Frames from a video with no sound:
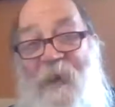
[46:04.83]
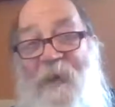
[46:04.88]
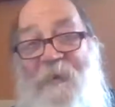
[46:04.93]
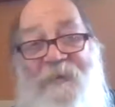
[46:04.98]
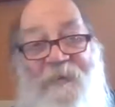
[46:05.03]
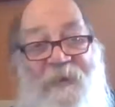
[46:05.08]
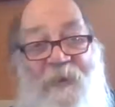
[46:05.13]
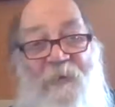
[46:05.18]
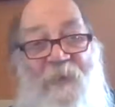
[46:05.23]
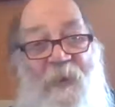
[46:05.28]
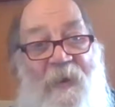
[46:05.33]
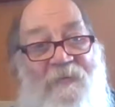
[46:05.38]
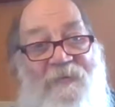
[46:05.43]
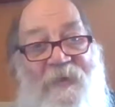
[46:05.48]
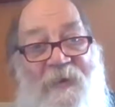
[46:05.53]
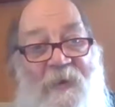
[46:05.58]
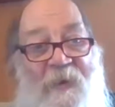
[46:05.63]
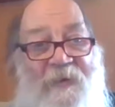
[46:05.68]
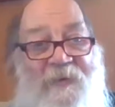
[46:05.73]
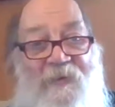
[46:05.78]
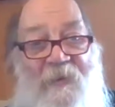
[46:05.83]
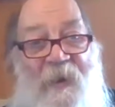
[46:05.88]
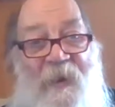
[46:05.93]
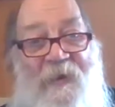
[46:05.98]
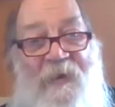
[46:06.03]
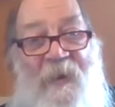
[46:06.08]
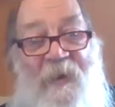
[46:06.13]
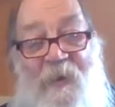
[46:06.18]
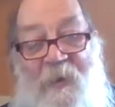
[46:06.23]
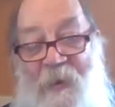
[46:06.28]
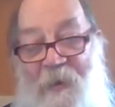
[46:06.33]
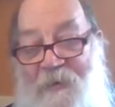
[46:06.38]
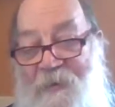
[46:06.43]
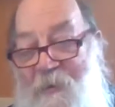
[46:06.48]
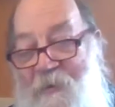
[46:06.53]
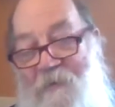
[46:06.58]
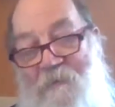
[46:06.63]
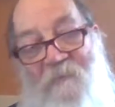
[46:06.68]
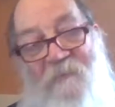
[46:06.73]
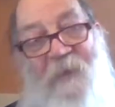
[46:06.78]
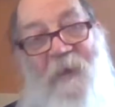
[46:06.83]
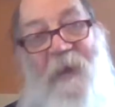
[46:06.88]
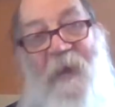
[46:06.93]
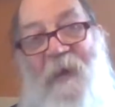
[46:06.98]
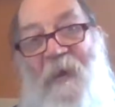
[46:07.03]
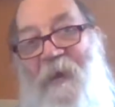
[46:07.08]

And she, if she does what I tell her, I said, forget